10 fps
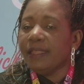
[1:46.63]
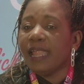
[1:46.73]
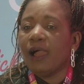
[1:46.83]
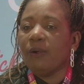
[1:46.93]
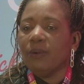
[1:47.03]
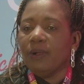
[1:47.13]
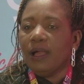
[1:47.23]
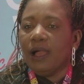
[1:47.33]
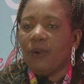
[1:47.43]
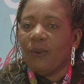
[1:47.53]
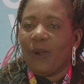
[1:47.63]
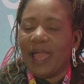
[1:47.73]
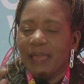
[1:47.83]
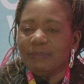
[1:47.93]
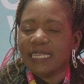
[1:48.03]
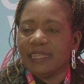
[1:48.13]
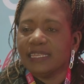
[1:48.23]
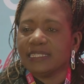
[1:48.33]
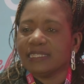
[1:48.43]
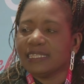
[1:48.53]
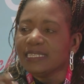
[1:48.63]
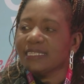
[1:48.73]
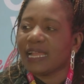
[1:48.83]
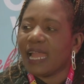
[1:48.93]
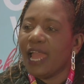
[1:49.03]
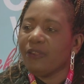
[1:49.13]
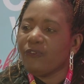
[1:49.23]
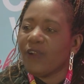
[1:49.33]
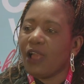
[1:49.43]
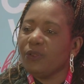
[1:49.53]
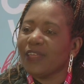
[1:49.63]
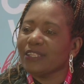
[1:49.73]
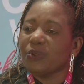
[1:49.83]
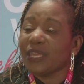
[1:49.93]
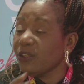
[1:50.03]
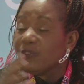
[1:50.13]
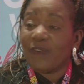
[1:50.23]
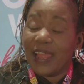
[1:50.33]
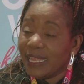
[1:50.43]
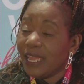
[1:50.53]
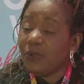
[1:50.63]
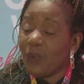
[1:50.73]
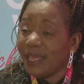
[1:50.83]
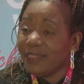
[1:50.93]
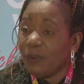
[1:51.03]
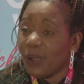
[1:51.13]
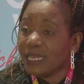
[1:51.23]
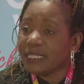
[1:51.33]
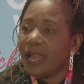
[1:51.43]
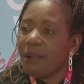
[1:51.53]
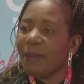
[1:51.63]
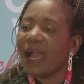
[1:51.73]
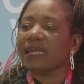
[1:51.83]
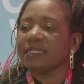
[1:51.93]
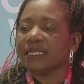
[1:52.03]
Now, why I'm saying this, this is the kind of aloe that you cannot find anywhere in the world, but